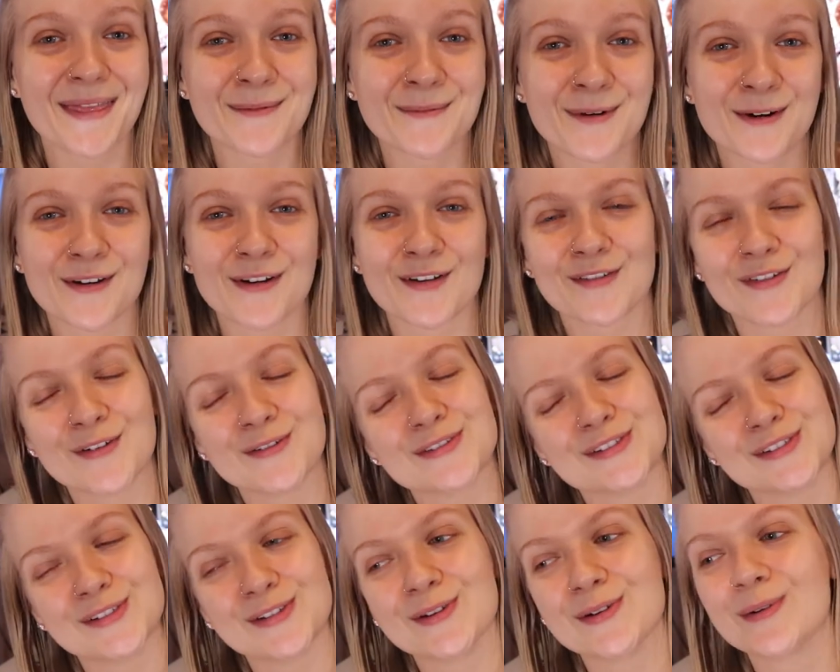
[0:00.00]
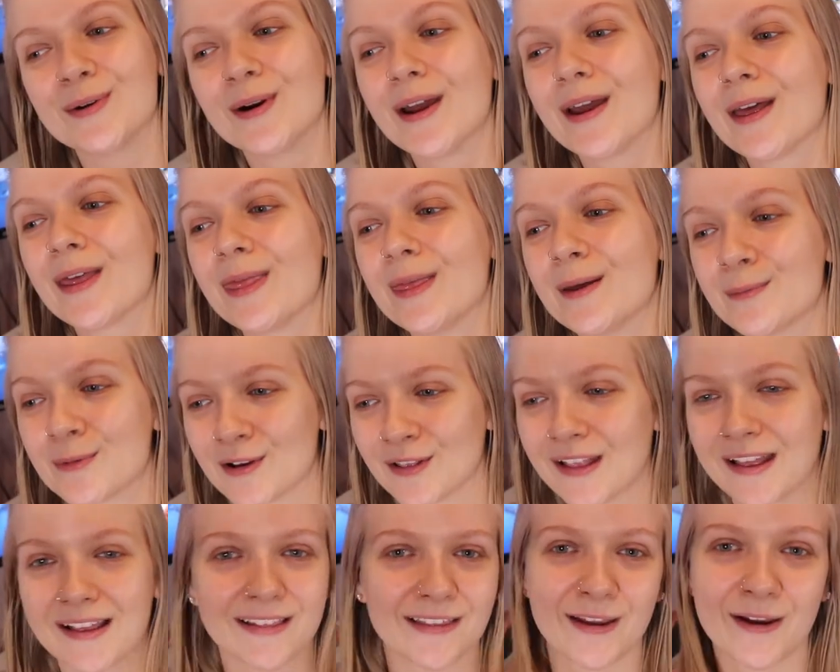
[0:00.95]
the more reviews you do, the more
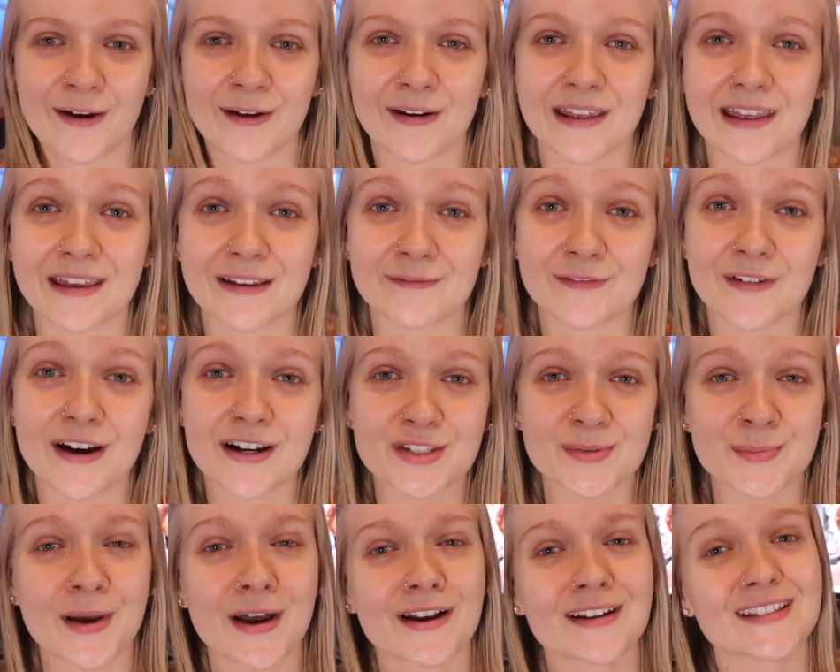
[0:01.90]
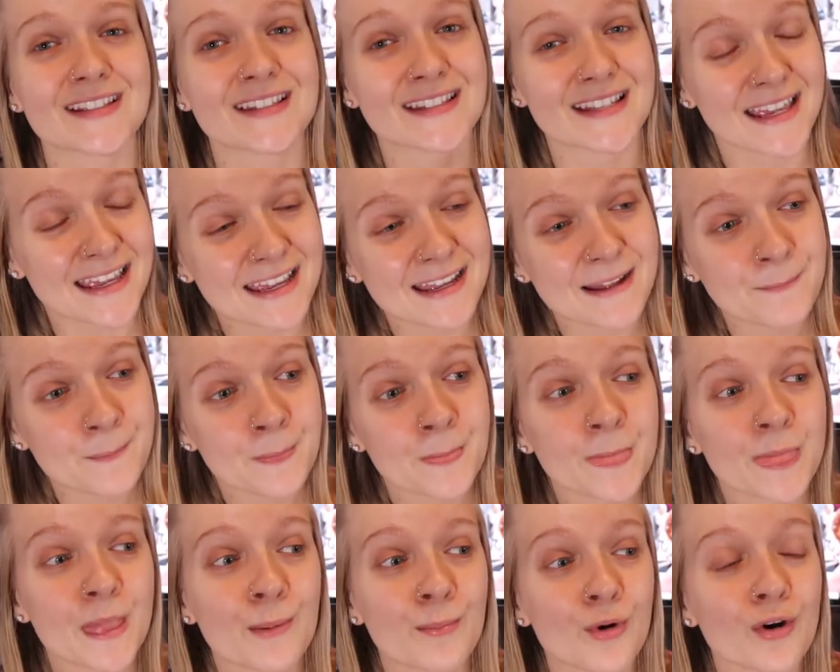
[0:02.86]
likely you are to get Vox boxes. And
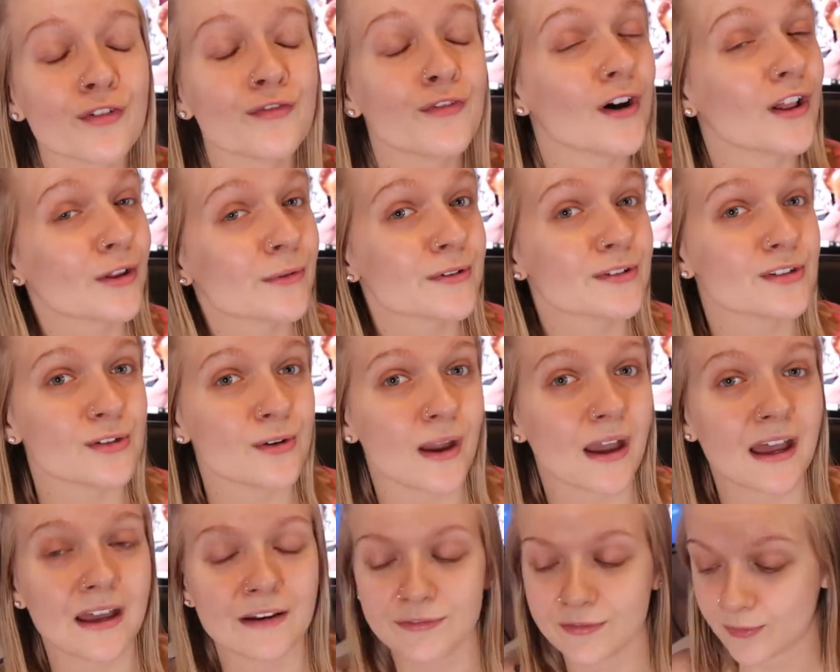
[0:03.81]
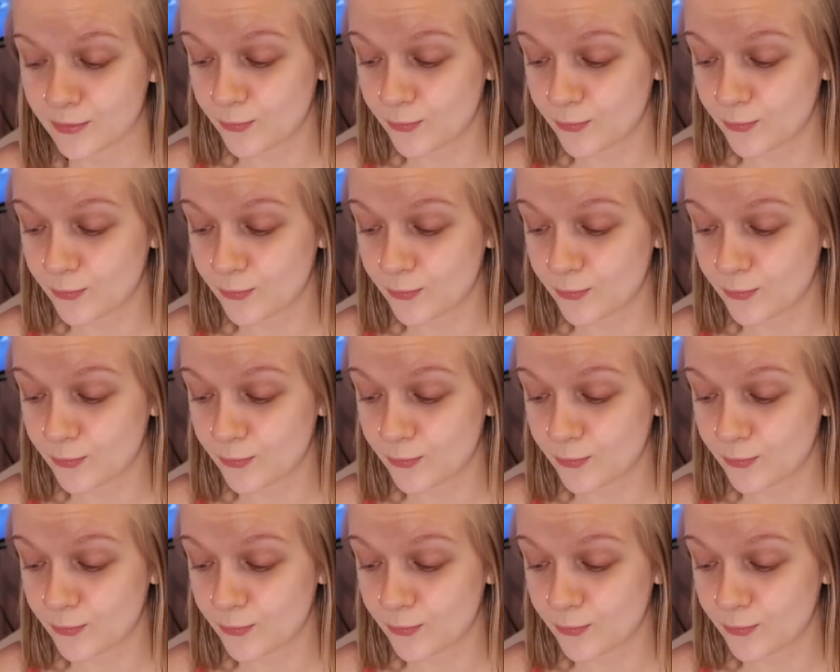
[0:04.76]
the more followers you have,